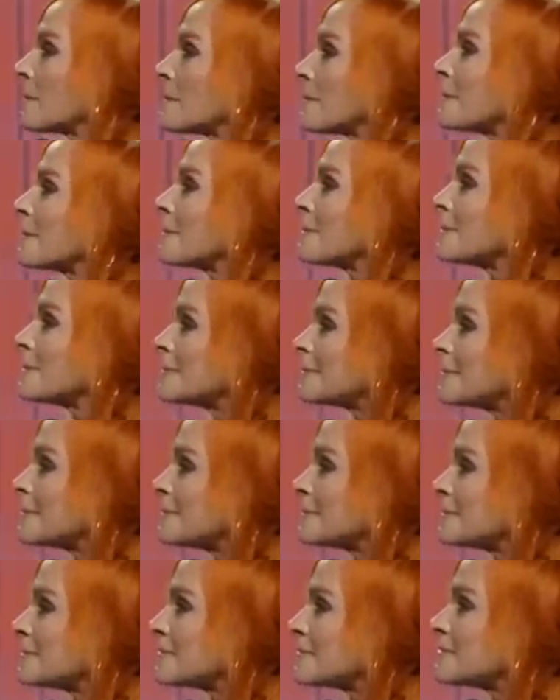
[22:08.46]

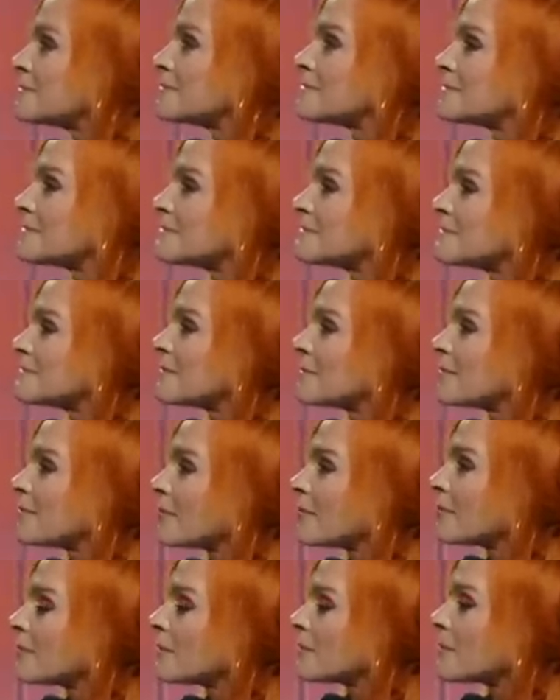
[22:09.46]

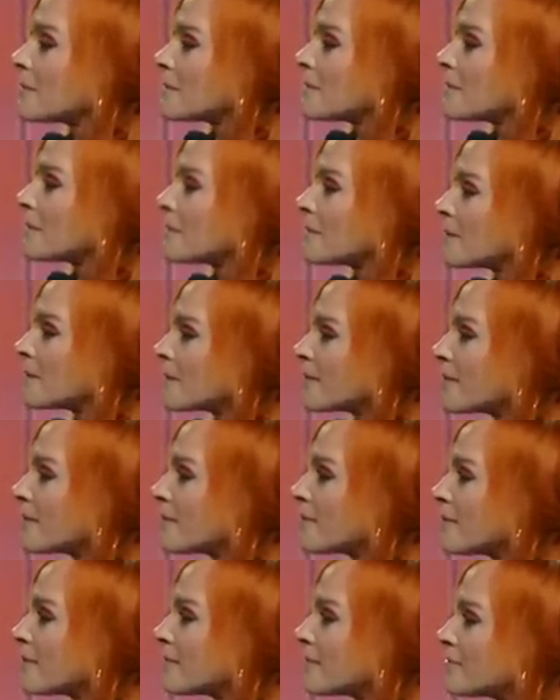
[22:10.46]

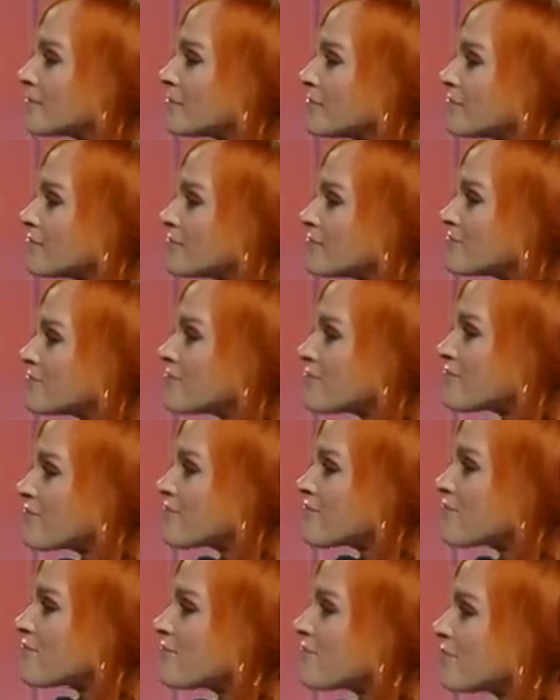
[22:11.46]

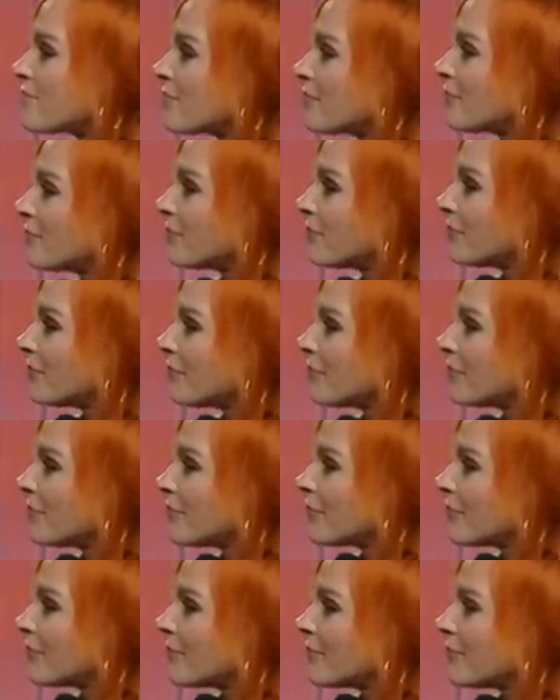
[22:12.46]

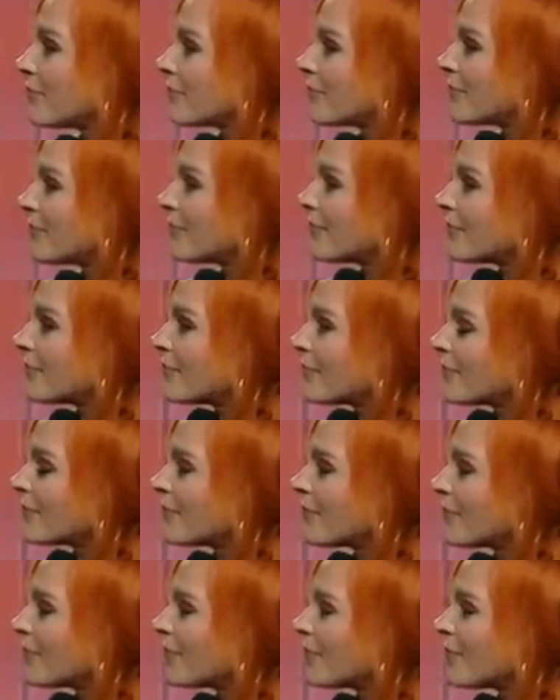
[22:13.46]

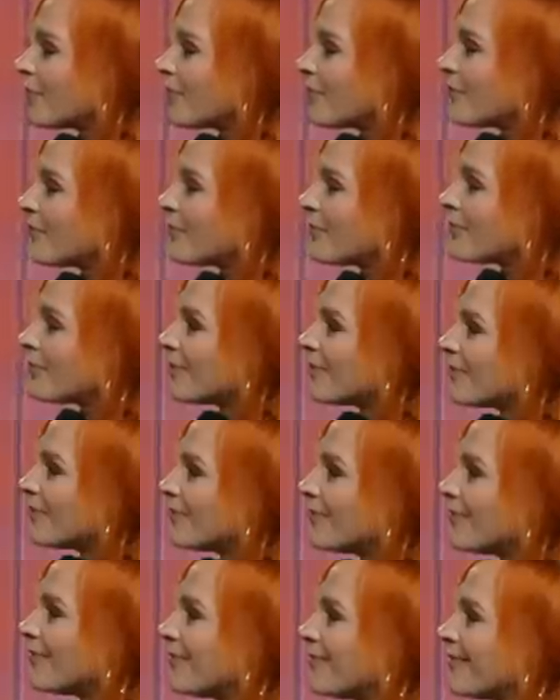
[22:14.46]

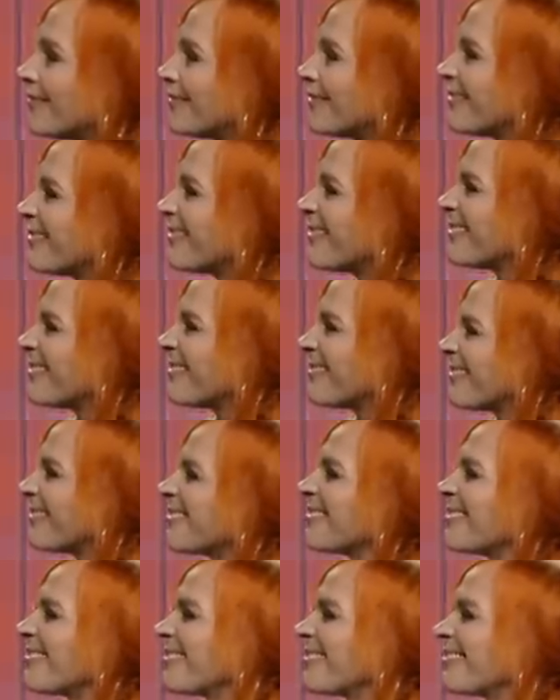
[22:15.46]
This person isn't speaking.